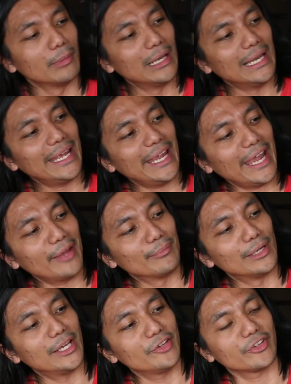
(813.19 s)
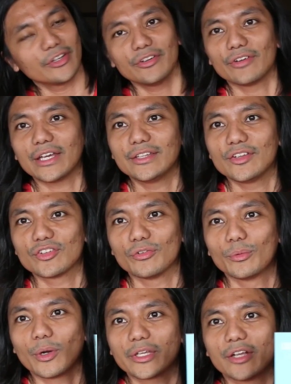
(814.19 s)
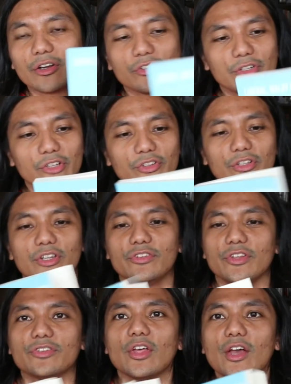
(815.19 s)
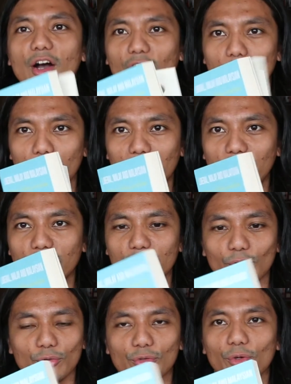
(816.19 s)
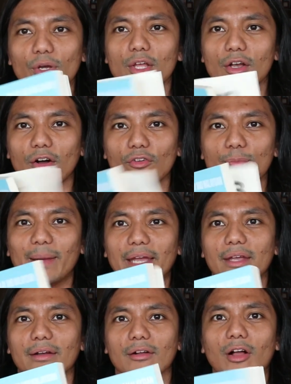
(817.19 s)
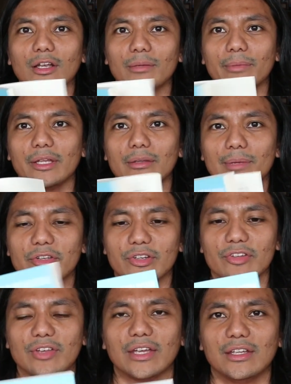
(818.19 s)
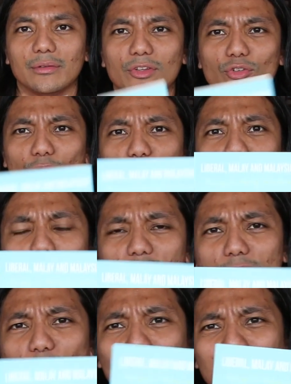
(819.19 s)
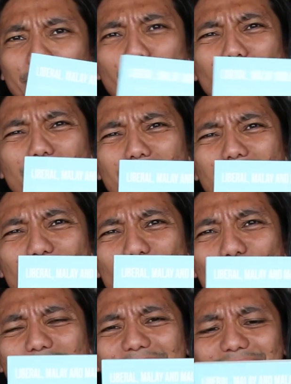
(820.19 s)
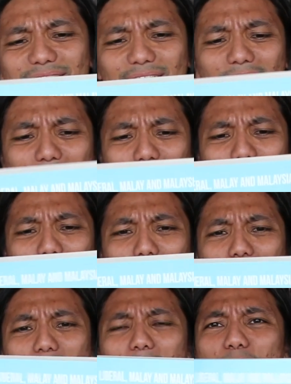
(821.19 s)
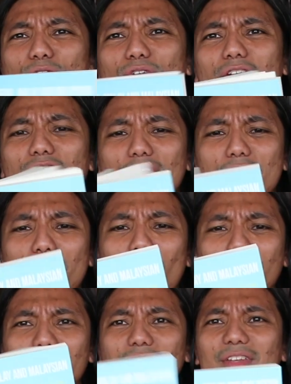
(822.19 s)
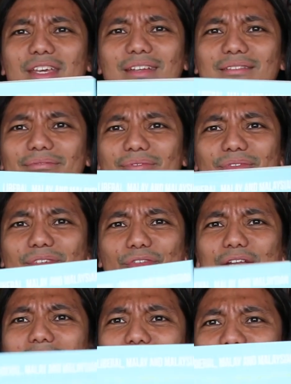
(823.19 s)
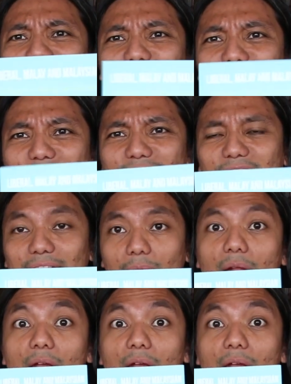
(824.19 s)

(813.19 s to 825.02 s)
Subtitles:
Malay and Malaysian, Writings of a Walking Contradiction. This is a compilation also of my column in the Malaysian Insider. This one focuses more on like politics, race, demonstration, democracy and religion and things like that.